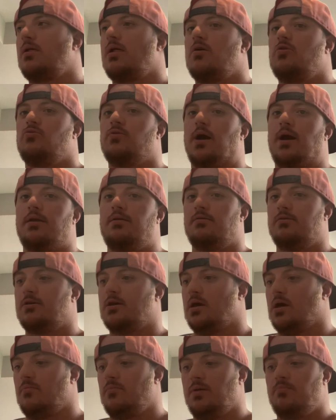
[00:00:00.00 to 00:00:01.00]
Ryan is
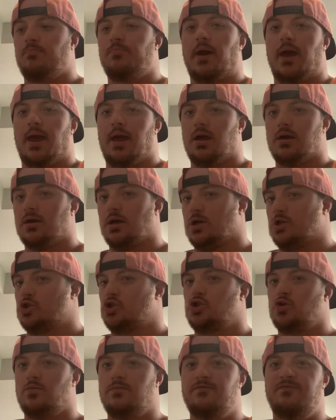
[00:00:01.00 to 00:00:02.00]
coming back on
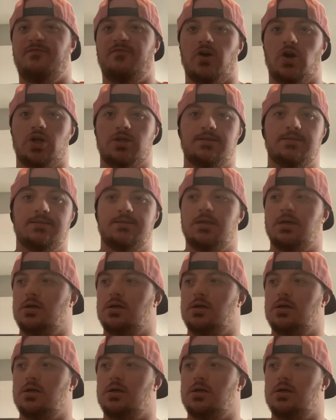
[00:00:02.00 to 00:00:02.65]
June 1st.